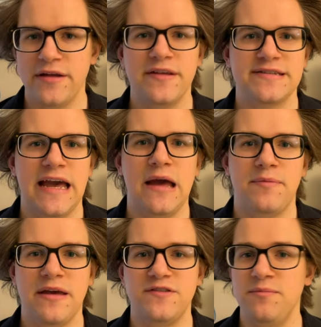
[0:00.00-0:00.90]
This app
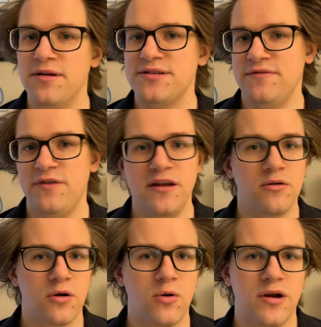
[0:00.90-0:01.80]
gives you built in video
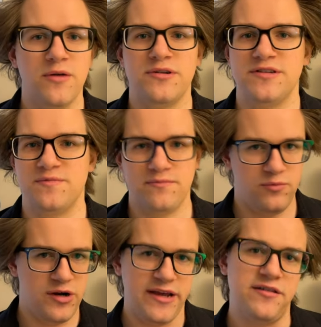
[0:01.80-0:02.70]
recording, which is
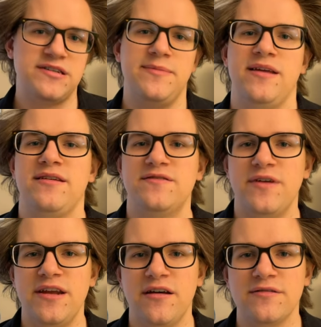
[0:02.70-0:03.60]
what I use to make these
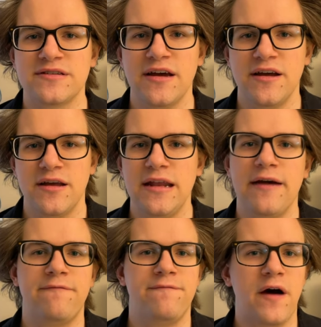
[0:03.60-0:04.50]
videos, and you
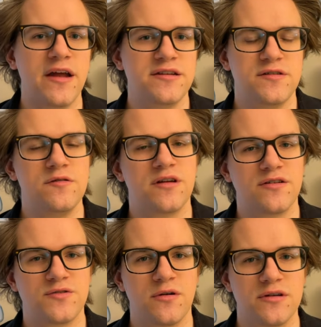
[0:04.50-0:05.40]
have fine tuned
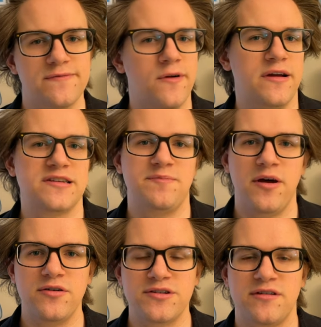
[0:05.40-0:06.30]
controls for
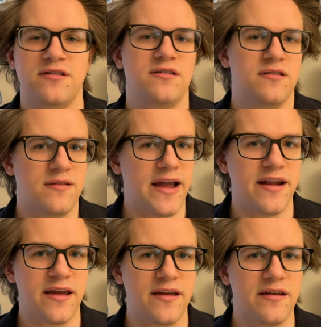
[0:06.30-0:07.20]
exposure,
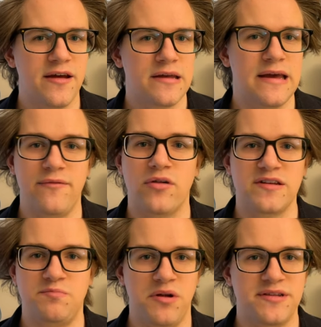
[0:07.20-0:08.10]
lighting, you have all these
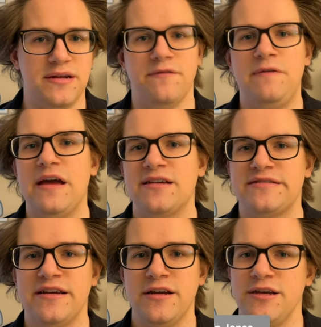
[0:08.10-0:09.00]
built in effects,
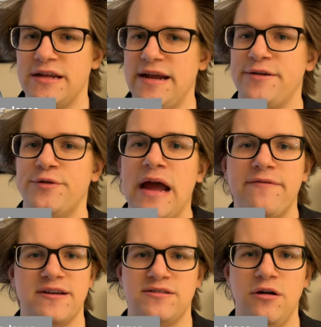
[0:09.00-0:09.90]
you can add
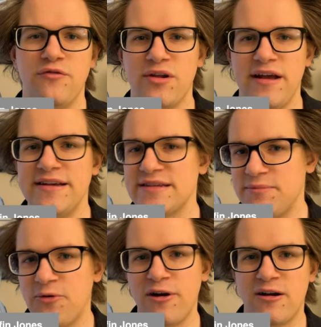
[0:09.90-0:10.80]
graphics, overlays, and more.